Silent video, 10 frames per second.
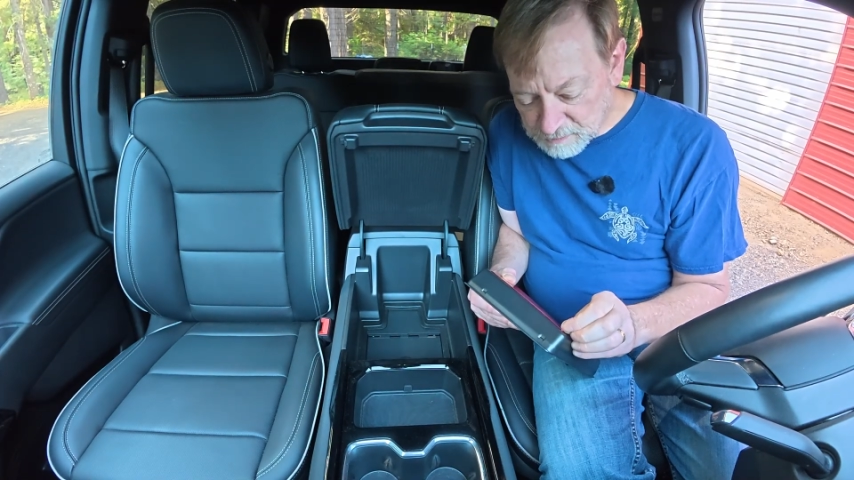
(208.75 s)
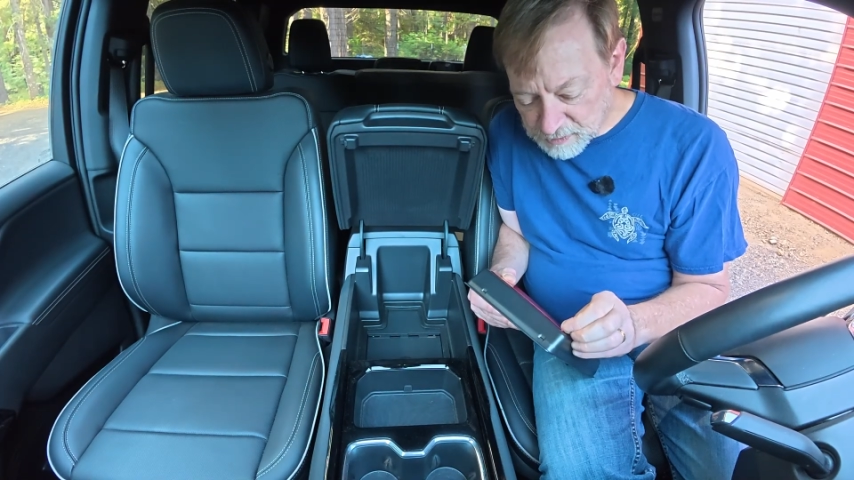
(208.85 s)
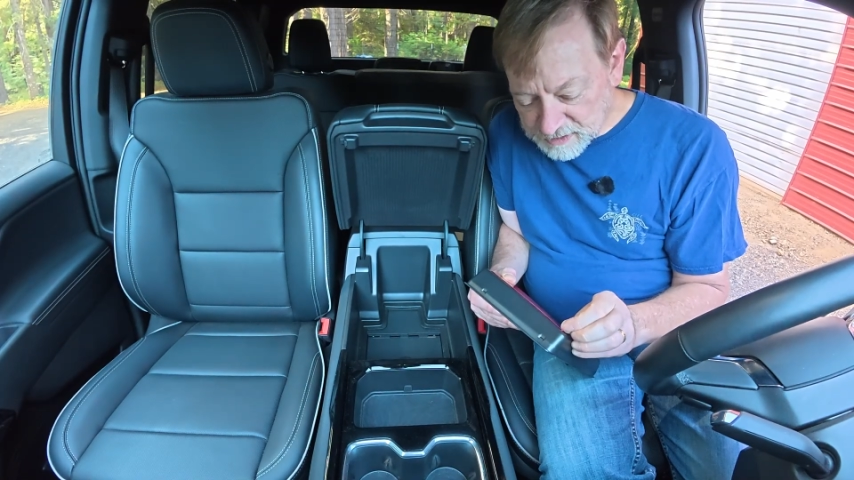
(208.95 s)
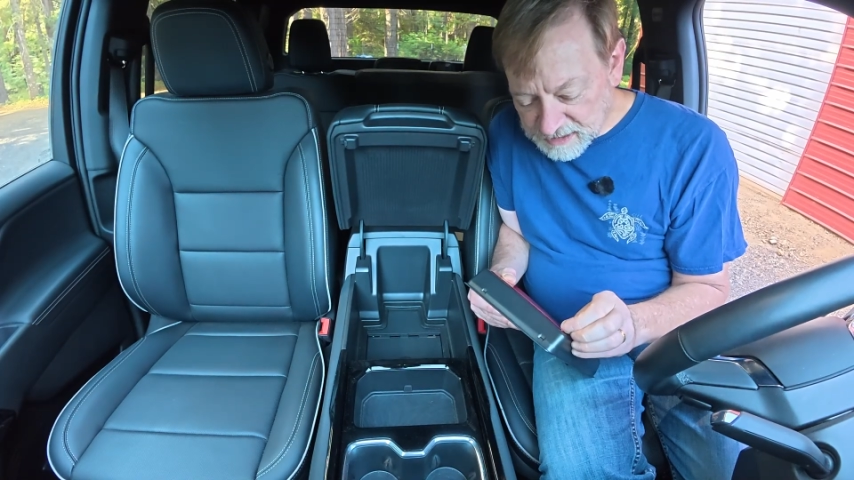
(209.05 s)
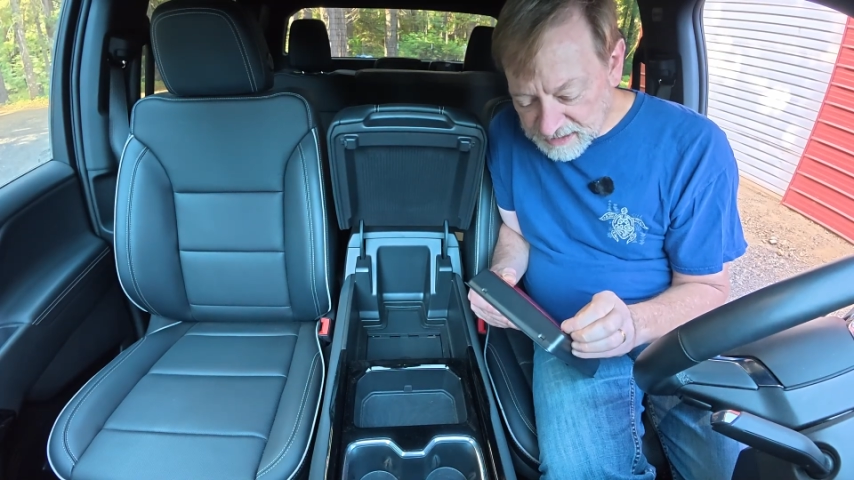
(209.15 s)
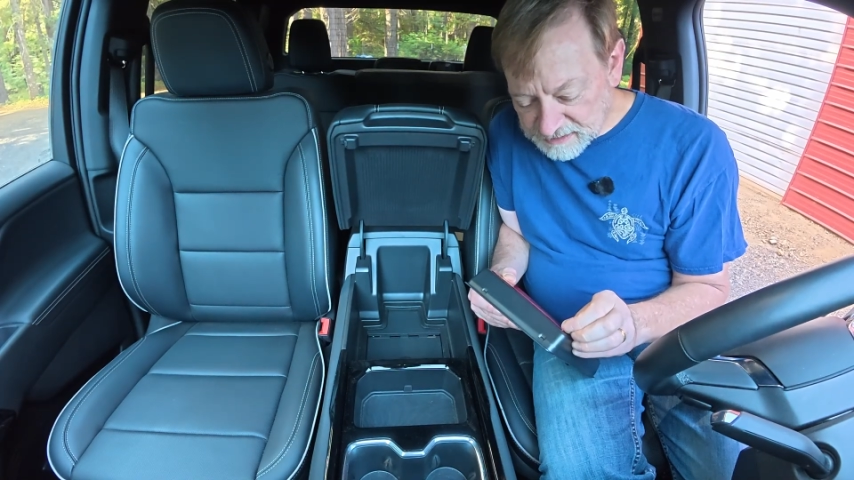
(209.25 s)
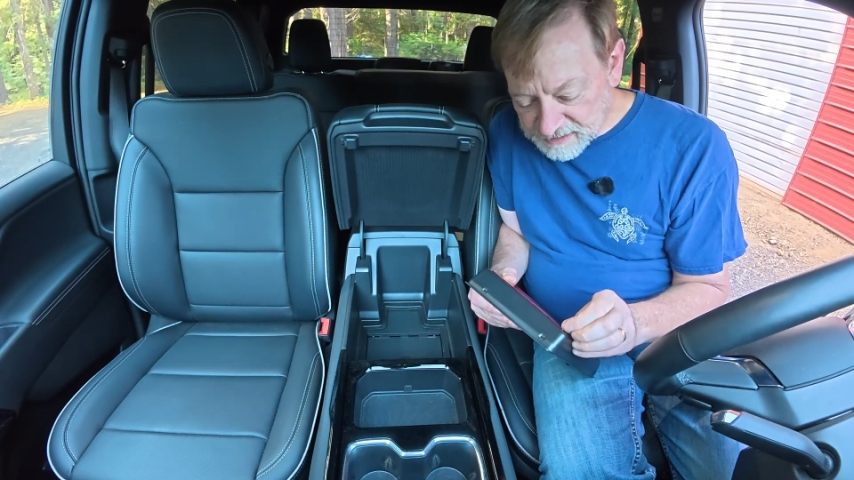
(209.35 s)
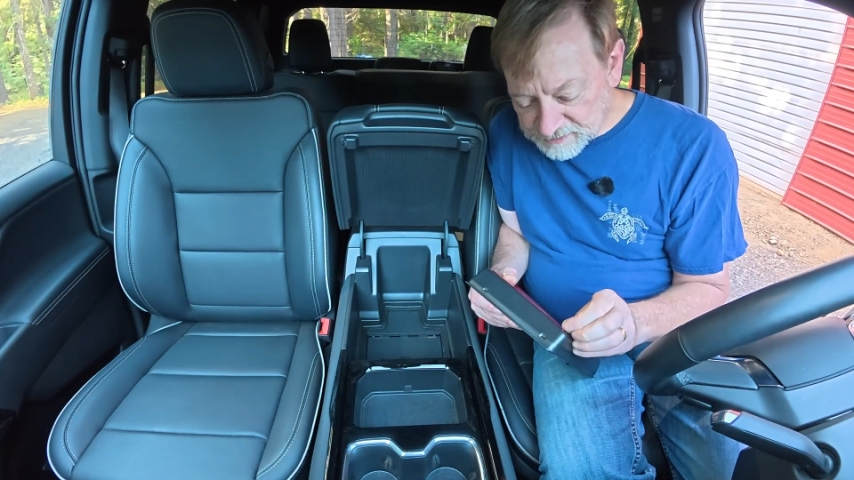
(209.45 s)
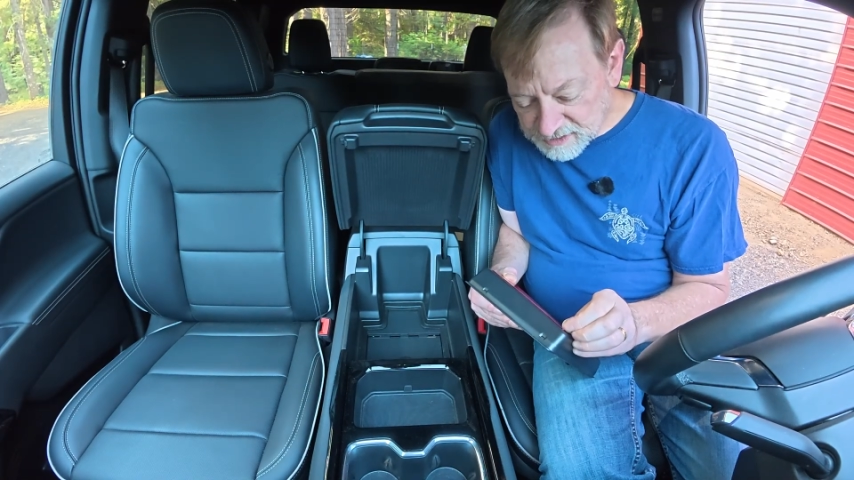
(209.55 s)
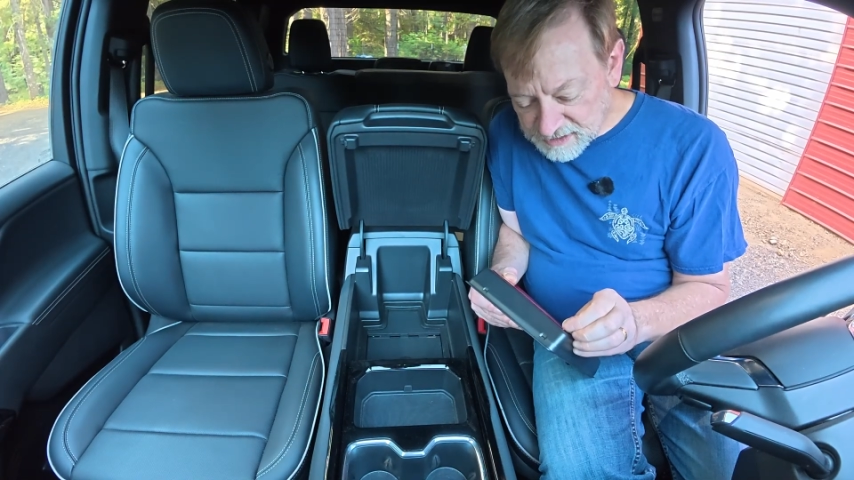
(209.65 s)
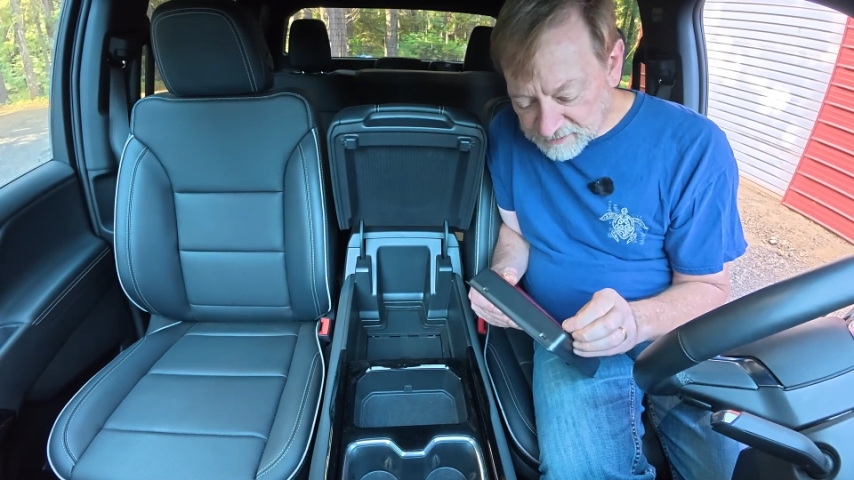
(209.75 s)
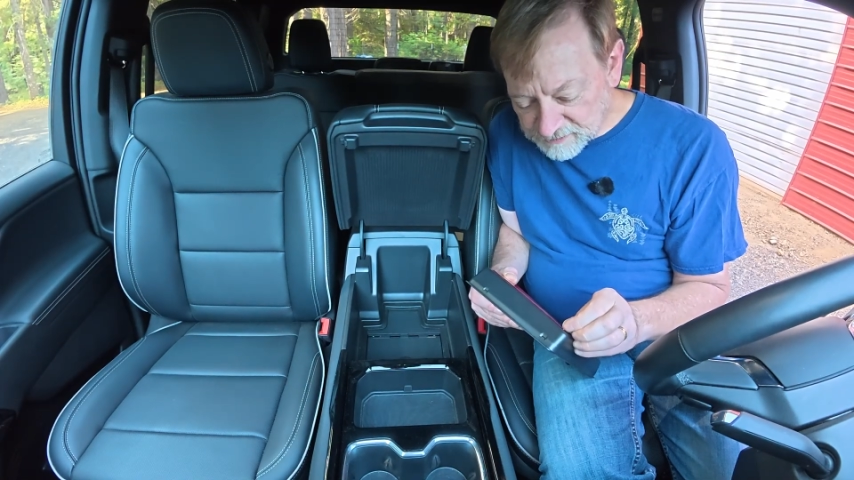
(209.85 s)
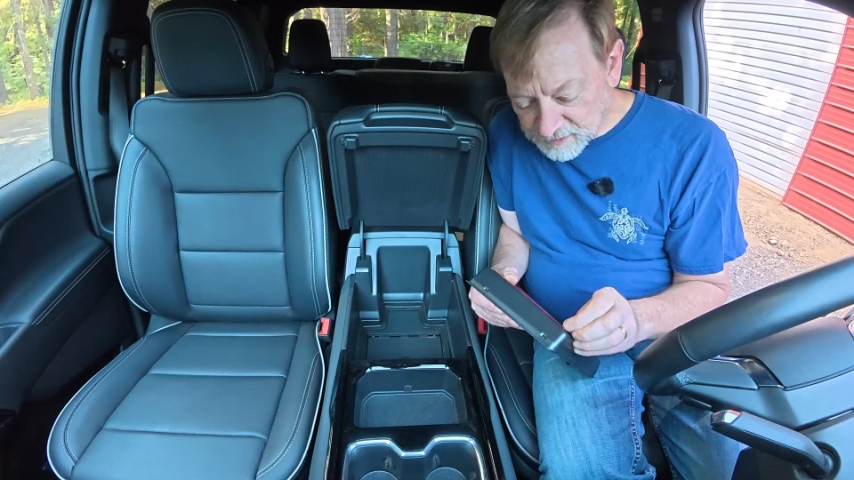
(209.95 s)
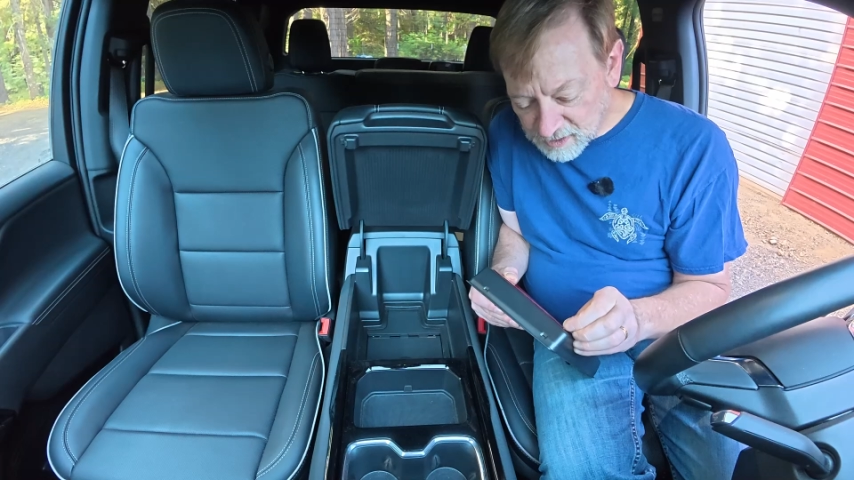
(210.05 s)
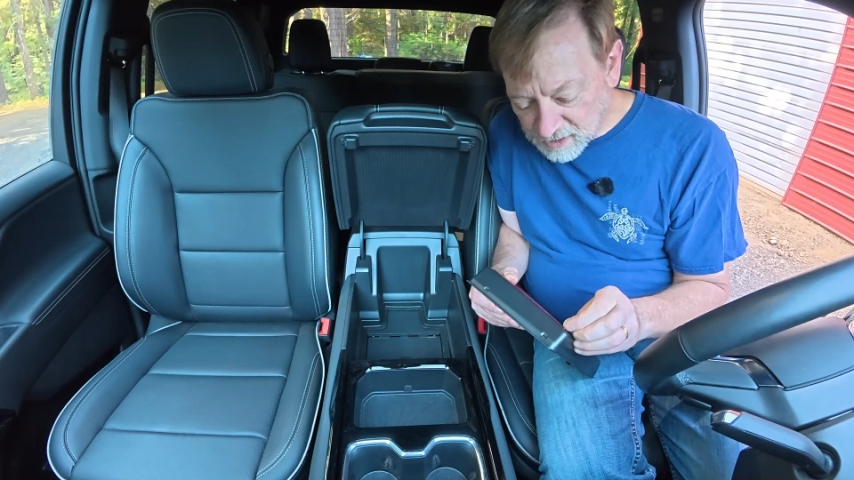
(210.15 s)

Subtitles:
protective stuff